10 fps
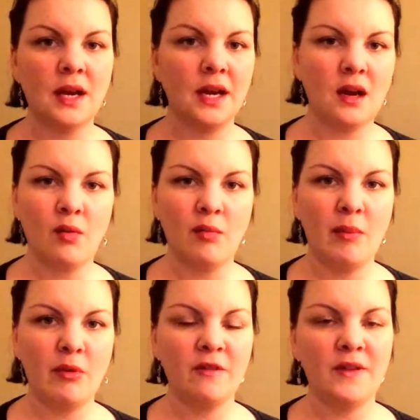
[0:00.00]
I can't
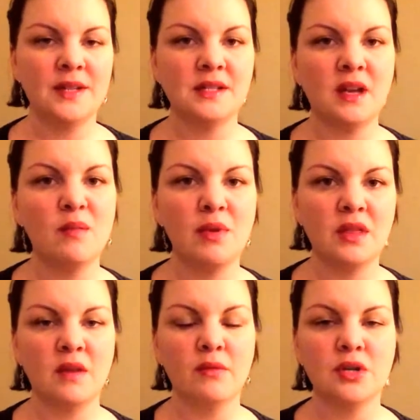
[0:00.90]
remember if I said, but
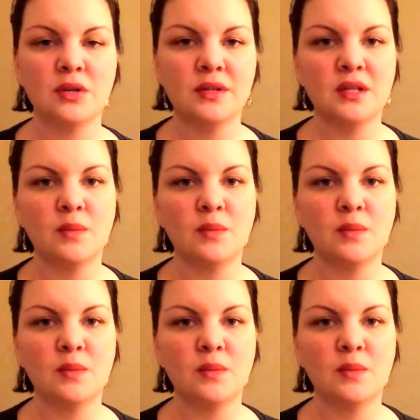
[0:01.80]
they've reduced